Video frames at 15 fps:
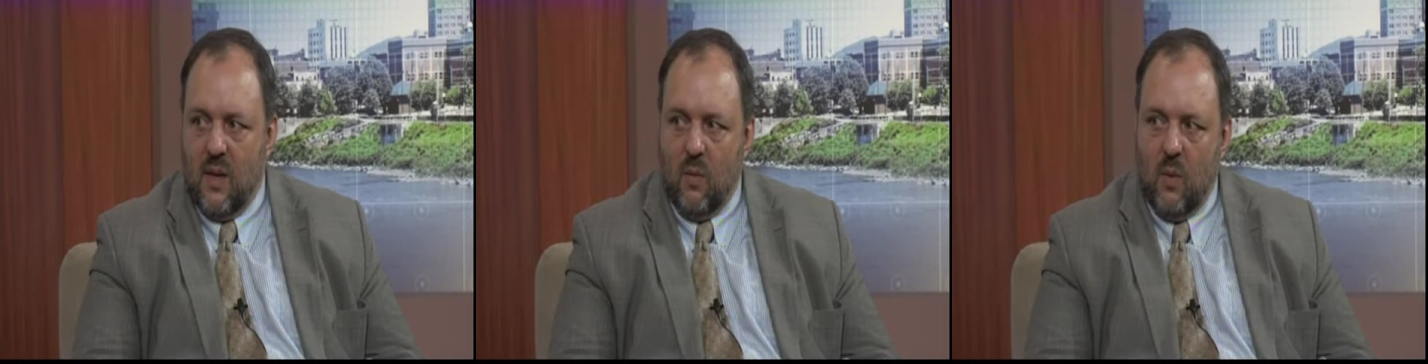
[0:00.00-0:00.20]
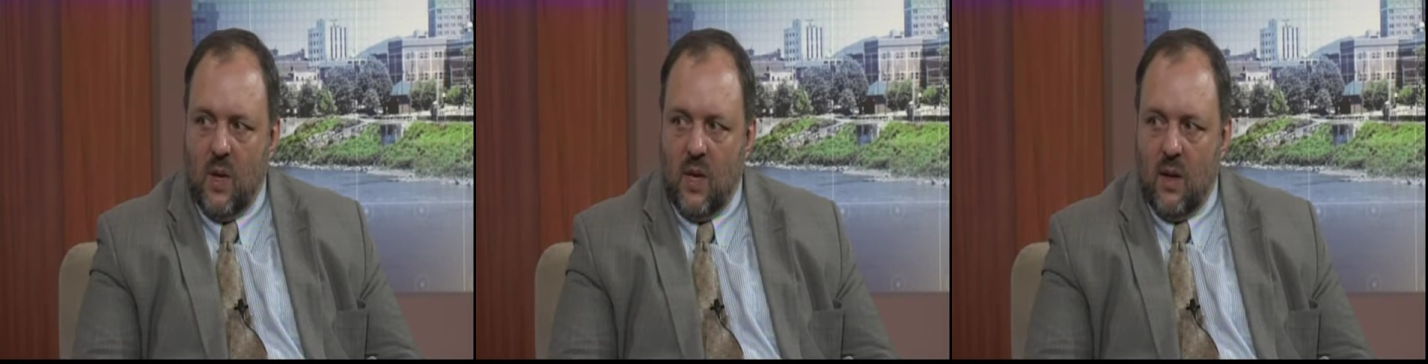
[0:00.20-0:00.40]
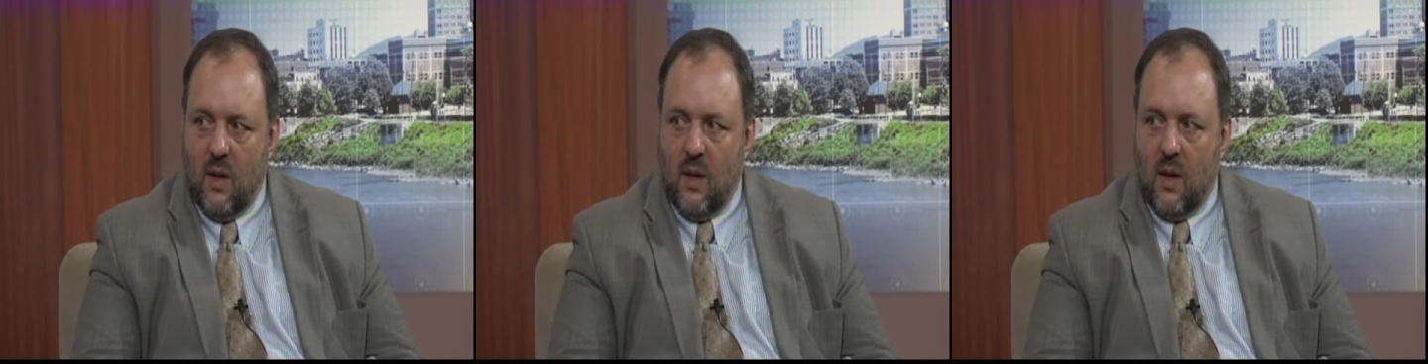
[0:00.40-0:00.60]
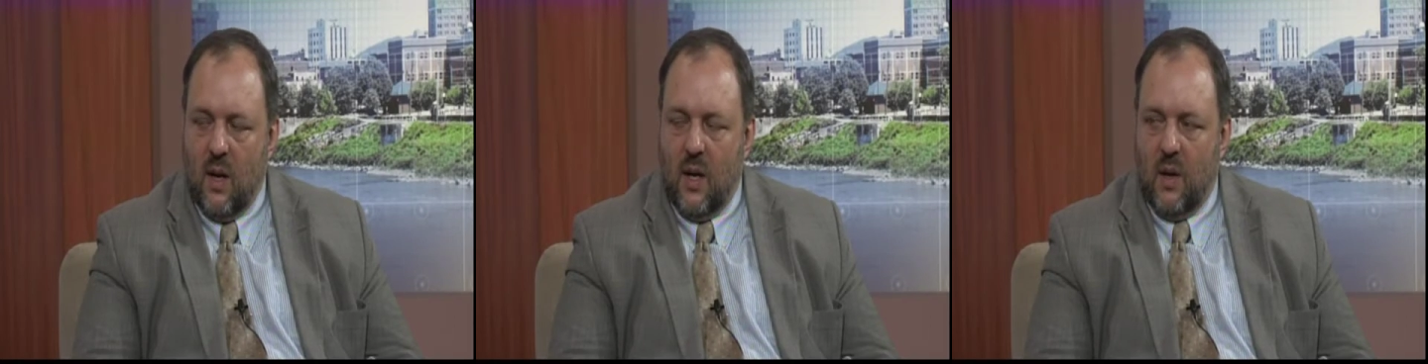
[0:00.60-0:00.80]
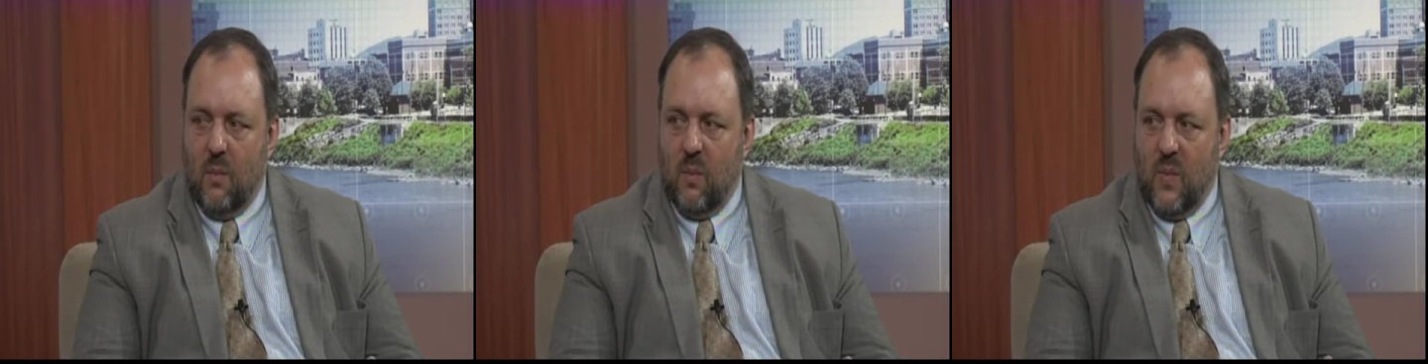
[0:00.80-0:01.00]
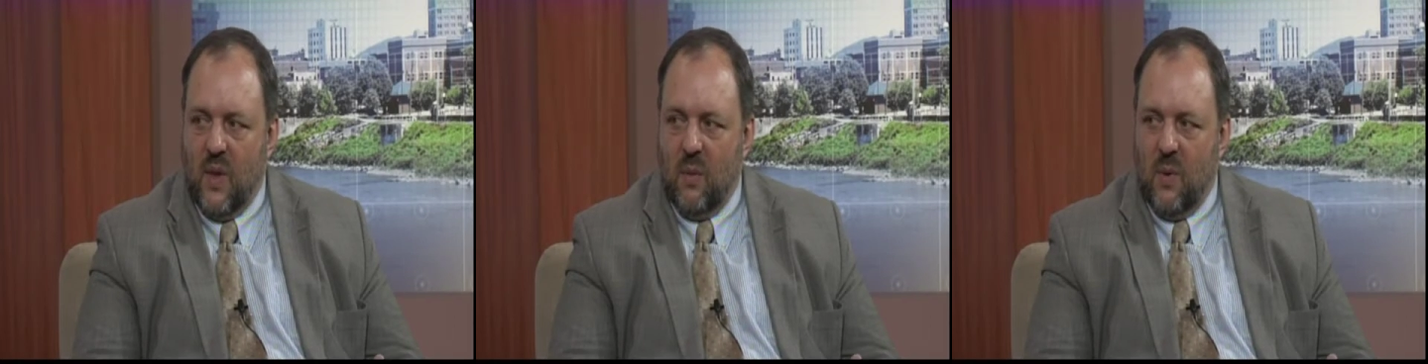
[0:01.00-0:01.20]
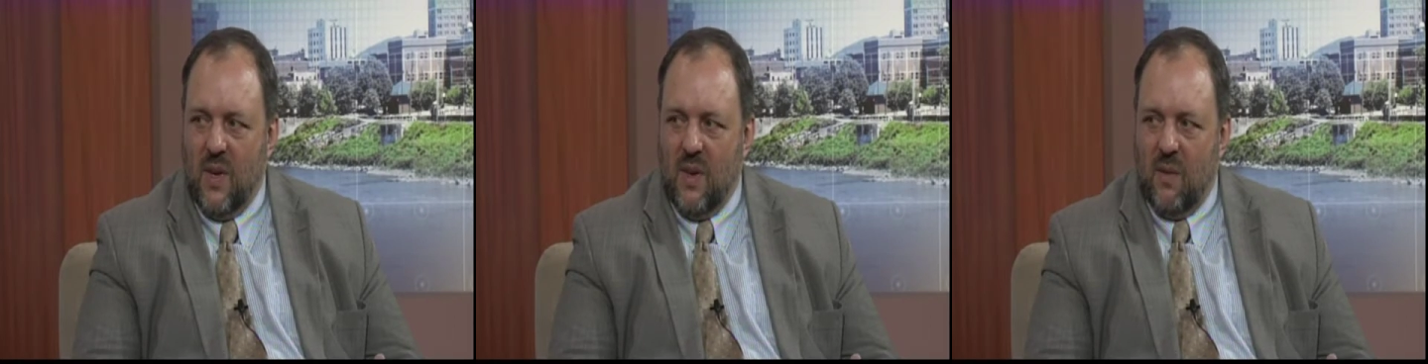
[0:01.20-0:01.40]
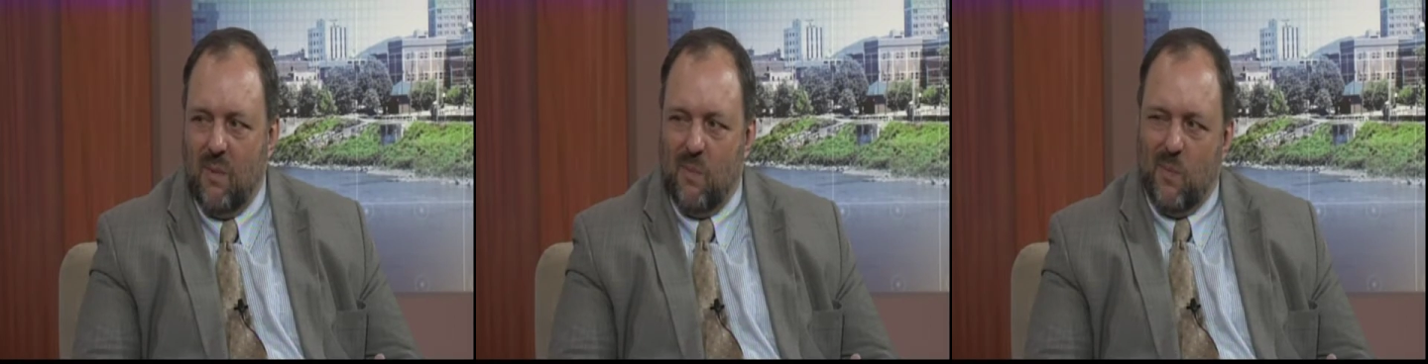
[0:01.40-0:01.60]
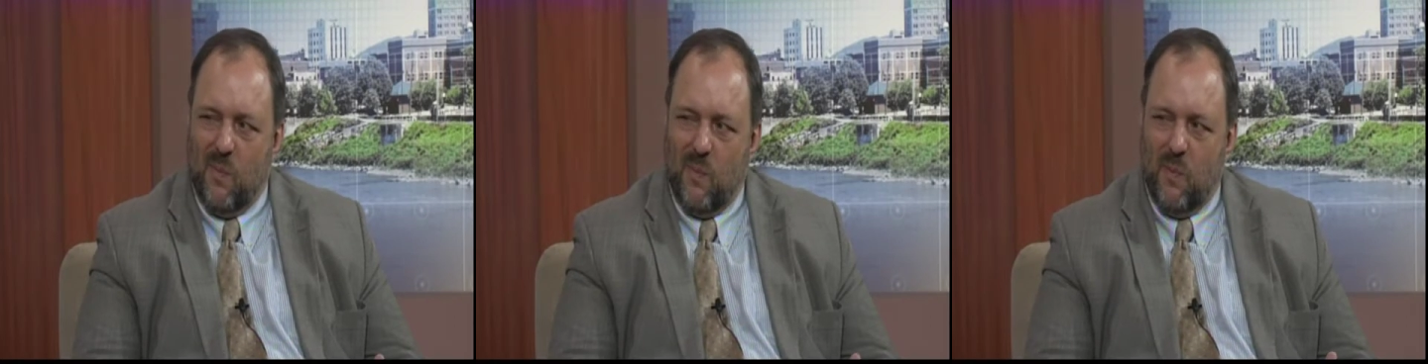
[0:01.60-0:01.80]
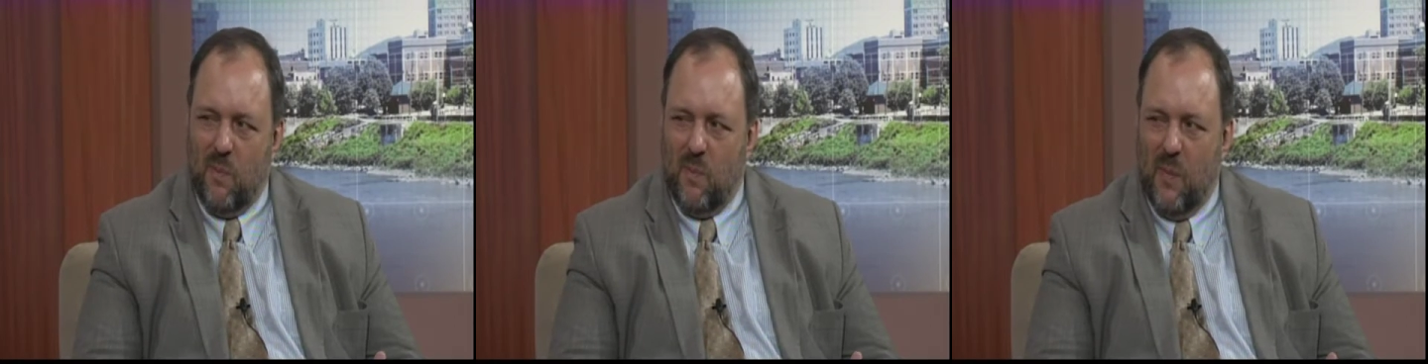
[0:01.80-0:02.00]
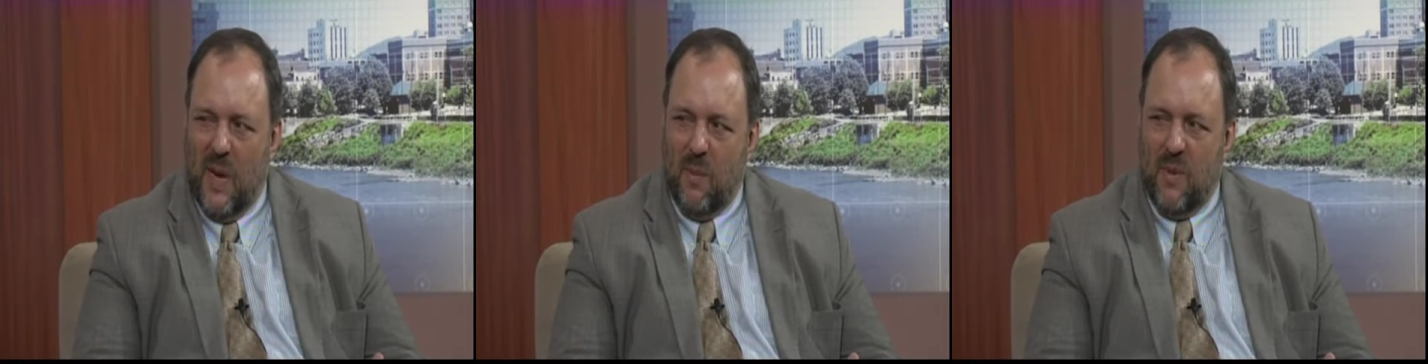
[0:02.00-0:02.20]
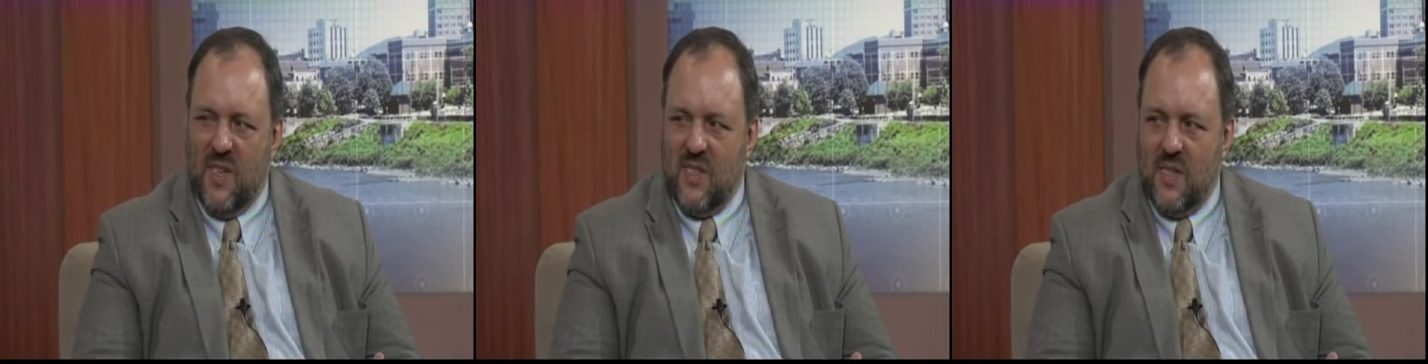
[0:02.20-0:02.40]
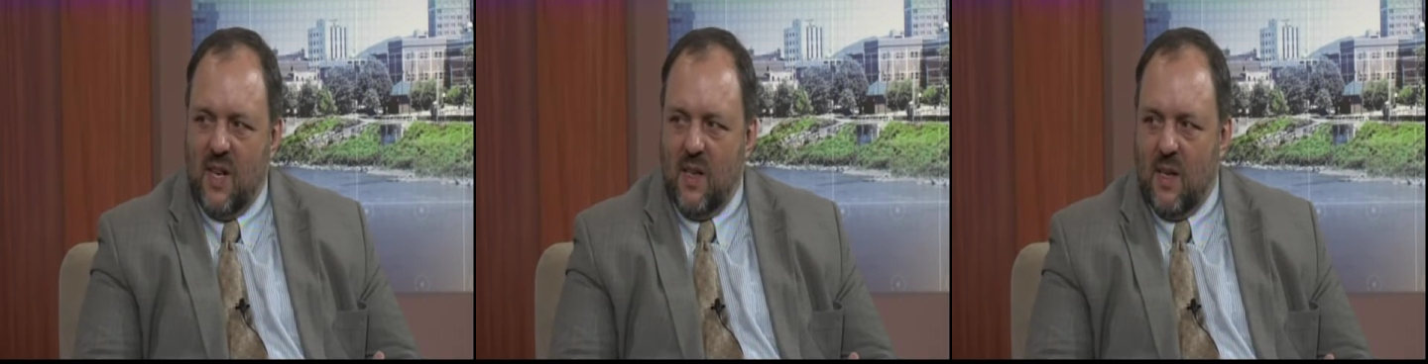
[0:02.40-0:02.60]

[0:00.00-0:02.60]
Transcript: can maybe say